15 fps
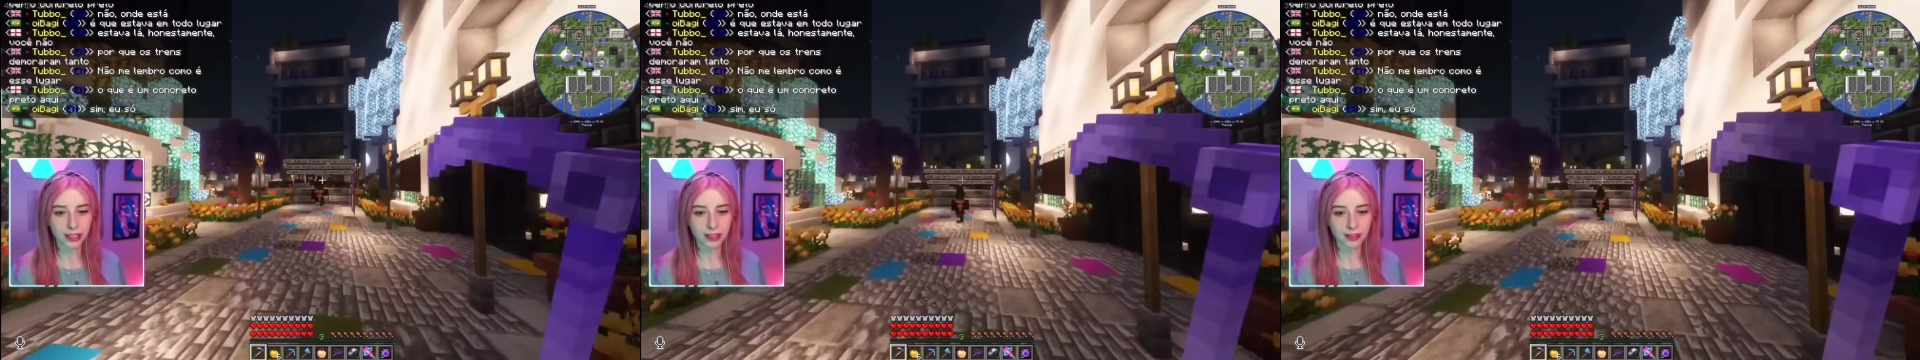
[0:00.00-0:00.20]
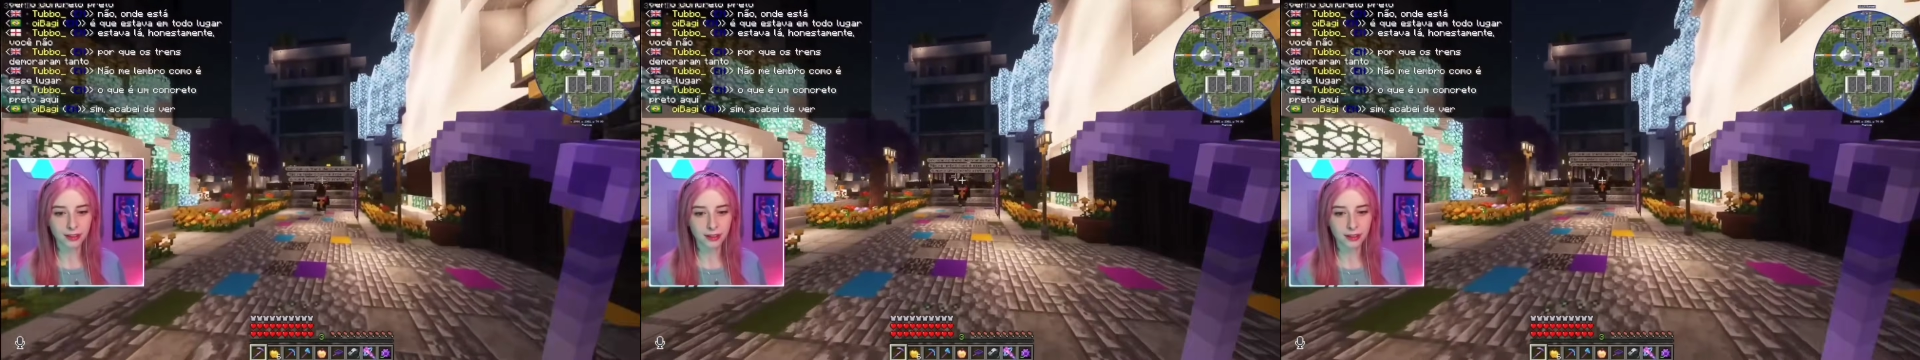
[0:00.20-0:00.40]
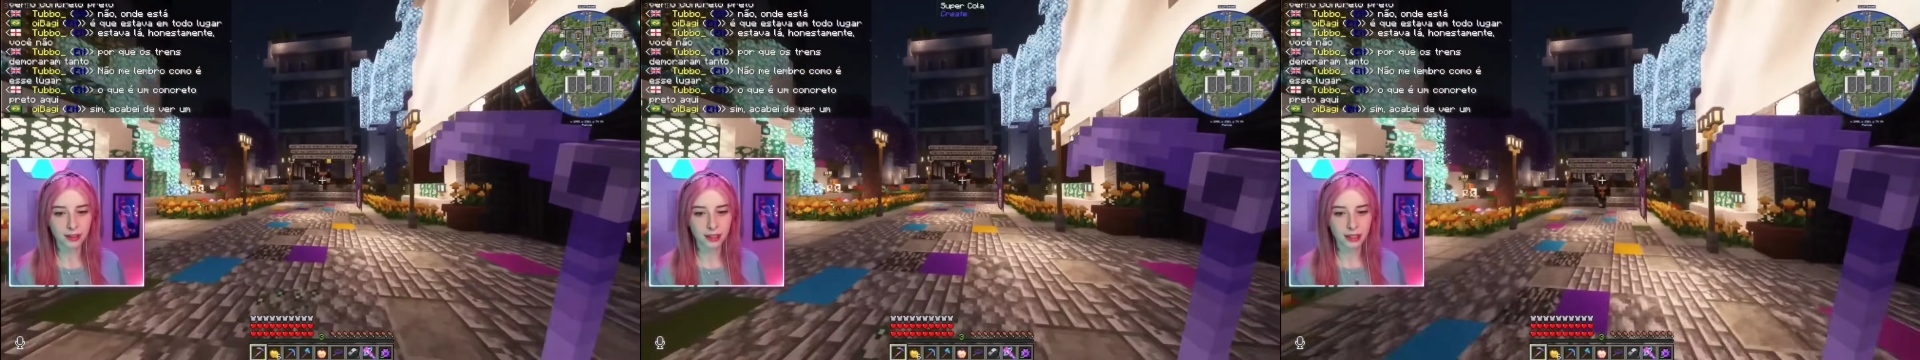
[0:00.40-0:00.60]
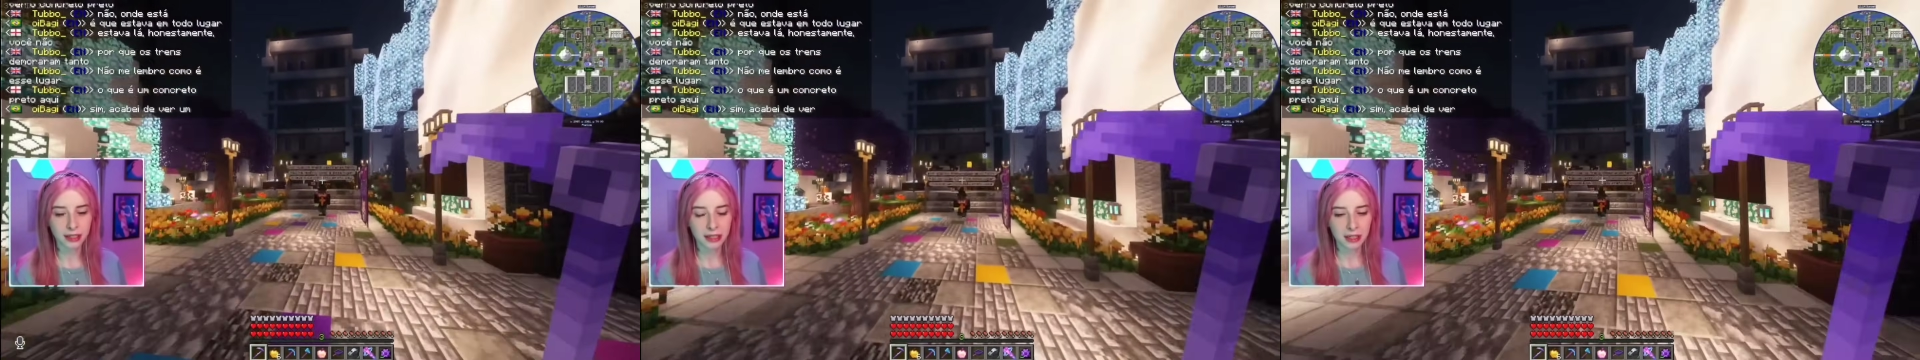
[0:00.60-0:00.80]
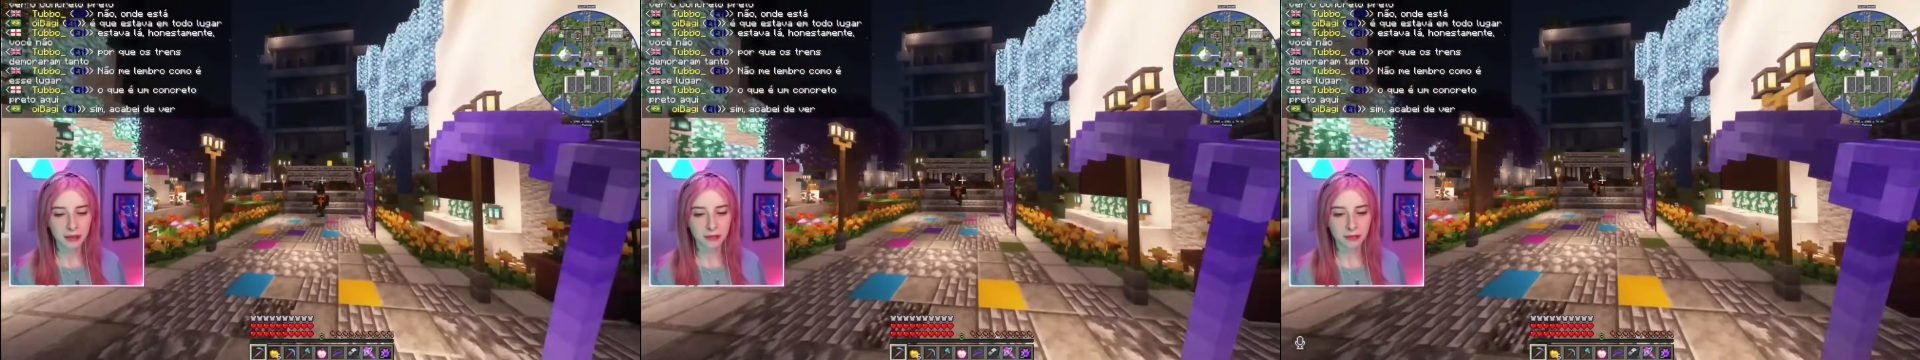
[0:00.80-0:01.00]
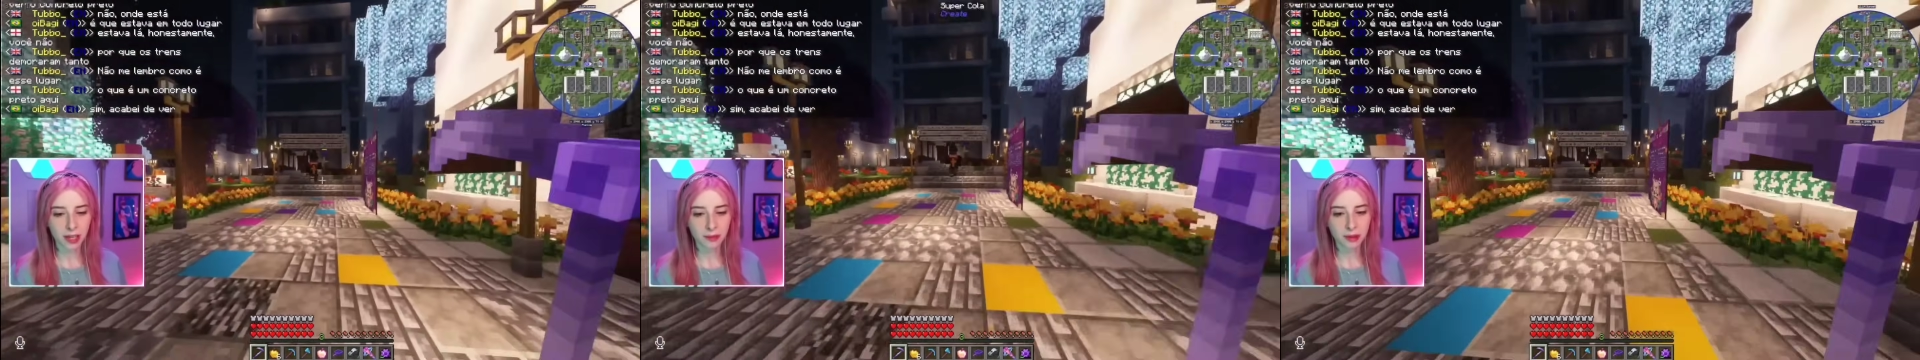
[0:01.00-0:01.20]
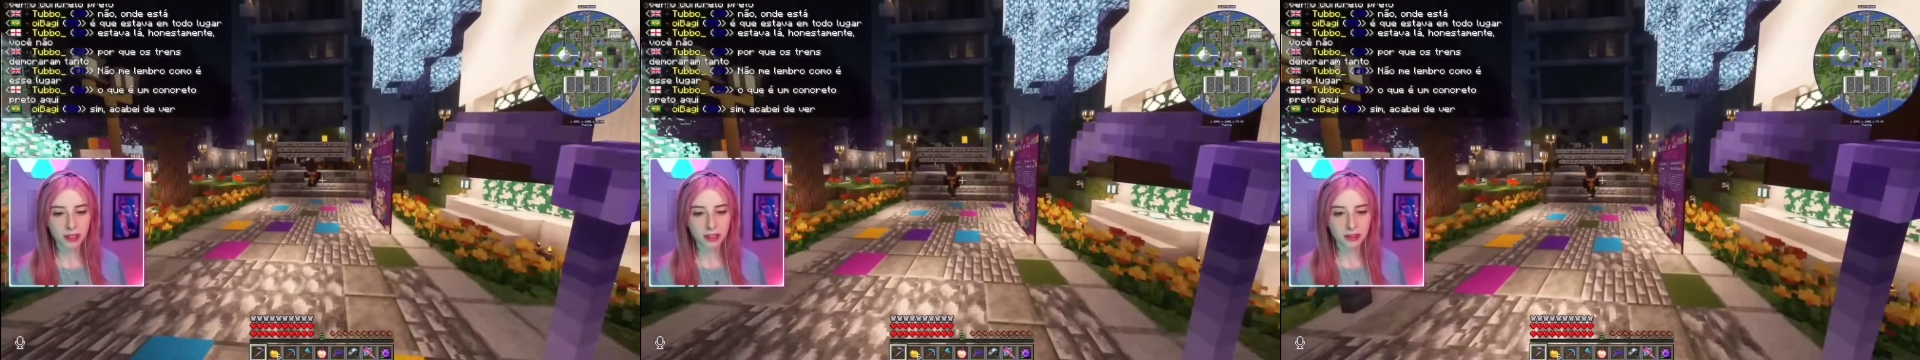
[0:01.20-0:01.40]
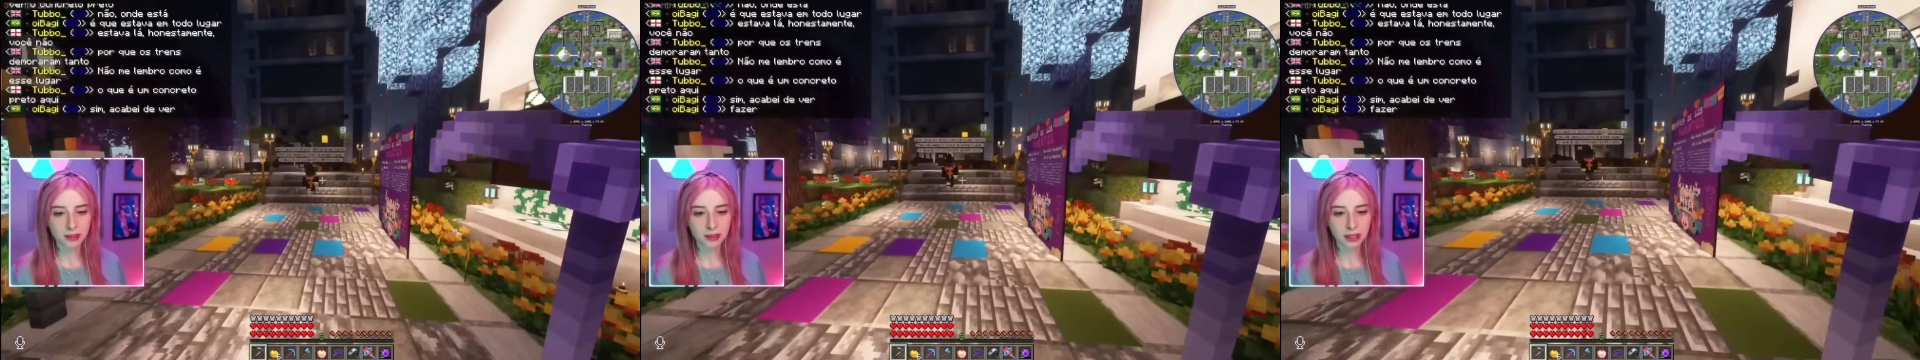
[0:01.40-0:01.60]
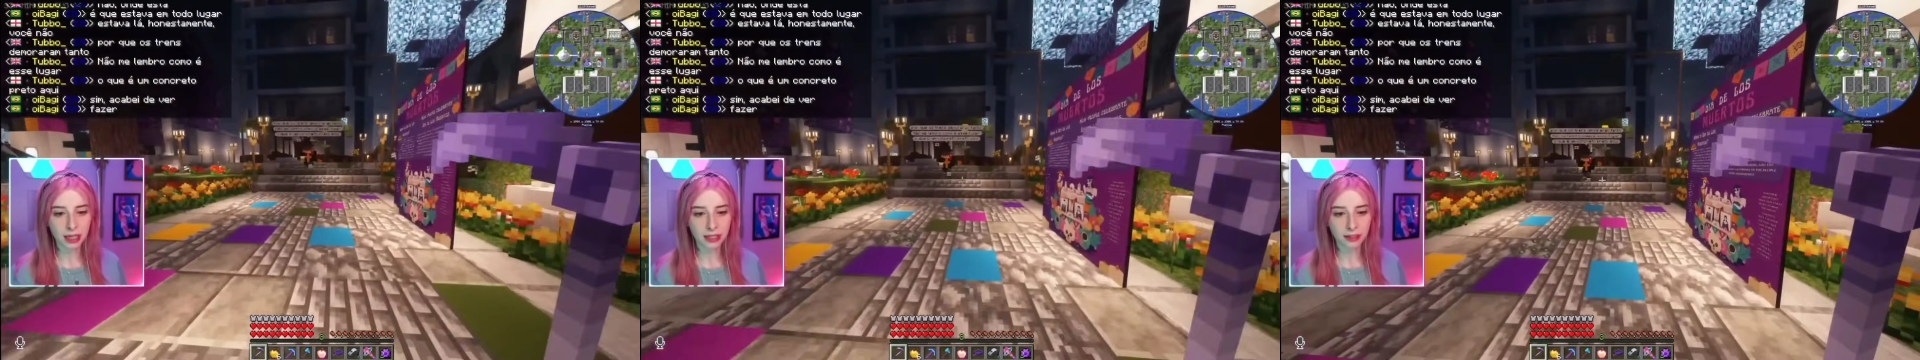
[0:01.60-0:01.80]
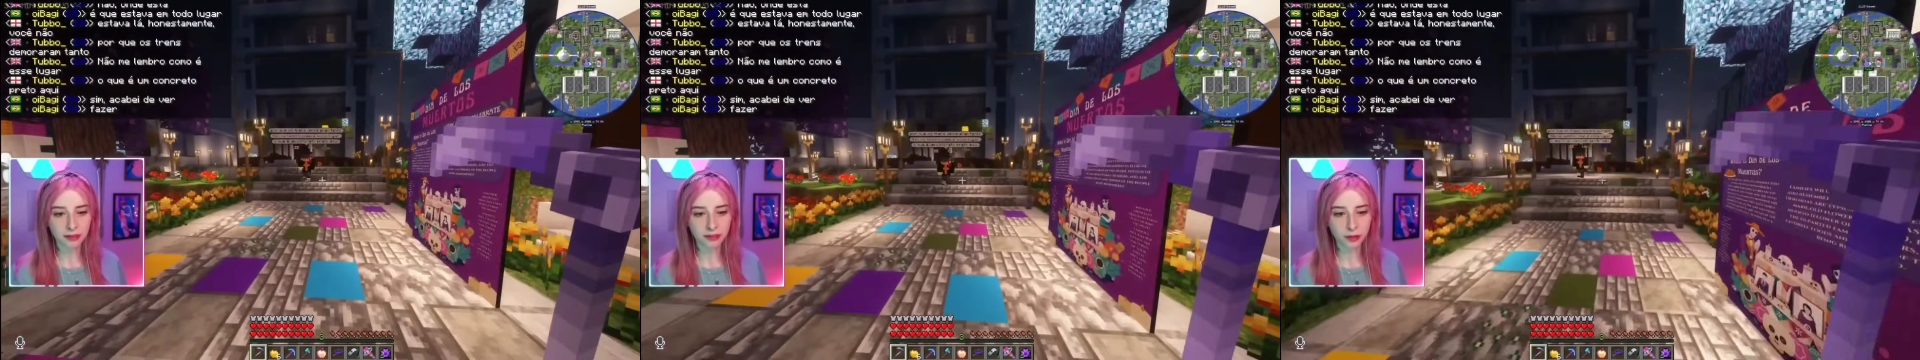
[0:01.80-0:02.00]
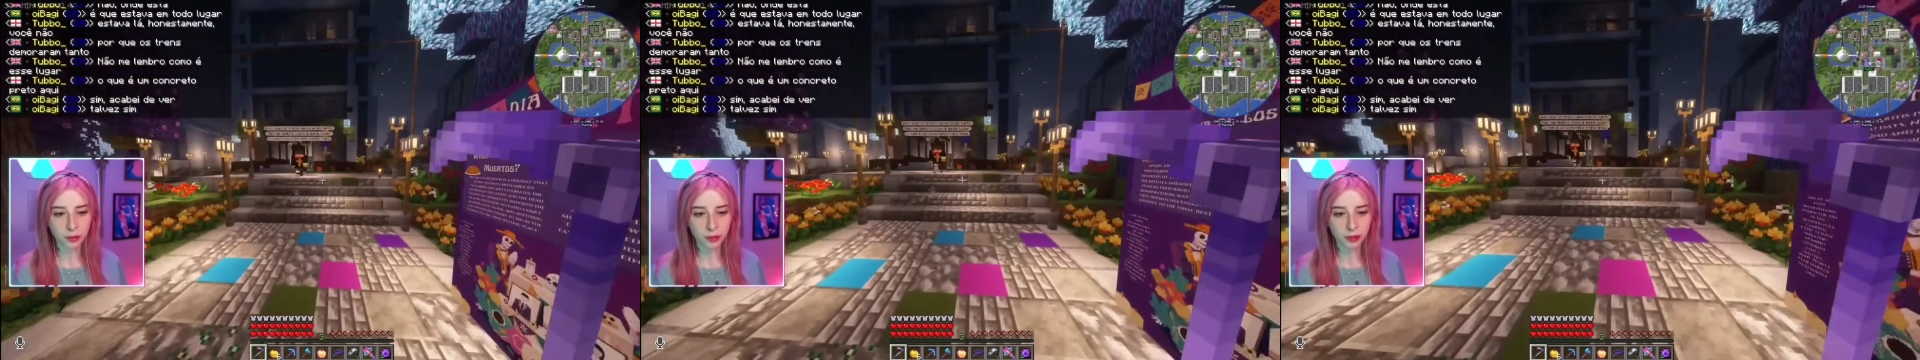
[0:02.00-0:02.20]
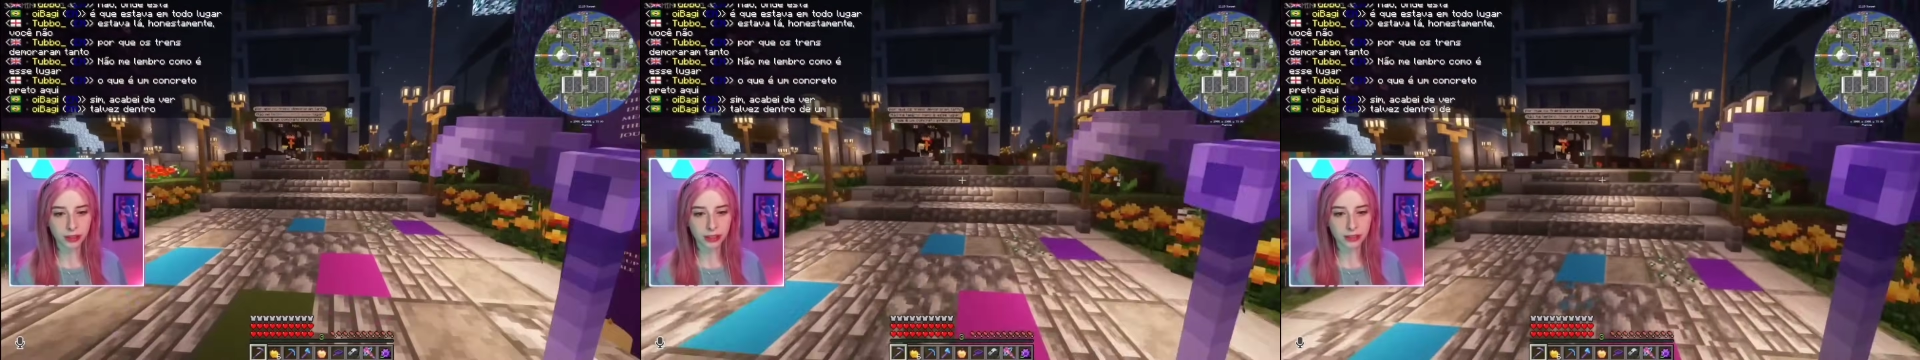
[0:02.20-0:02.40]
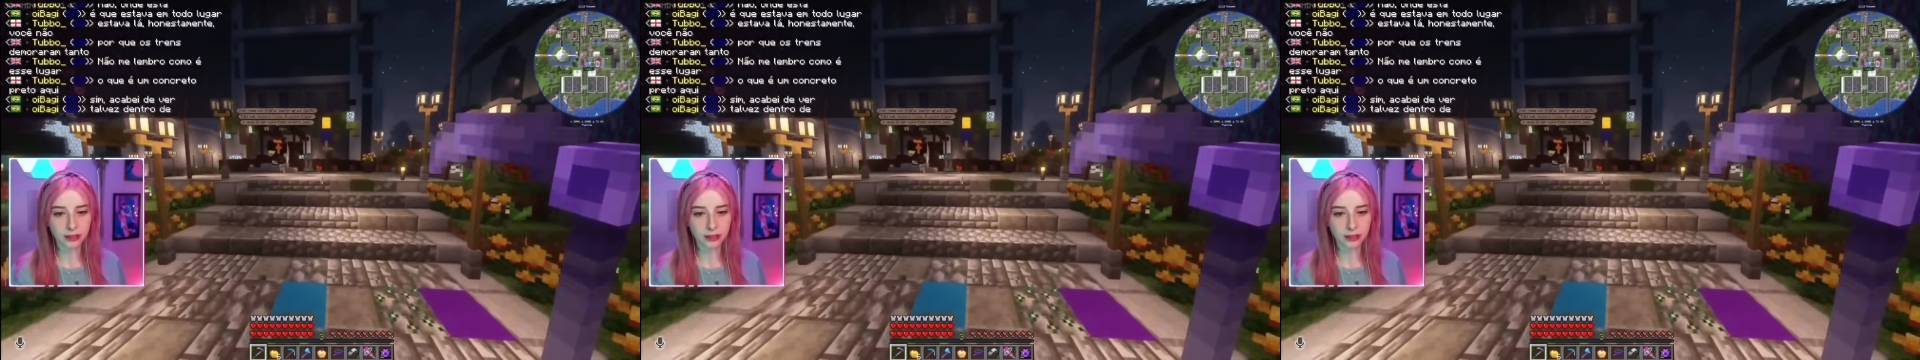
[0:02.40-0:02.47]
it. Maybe inside a few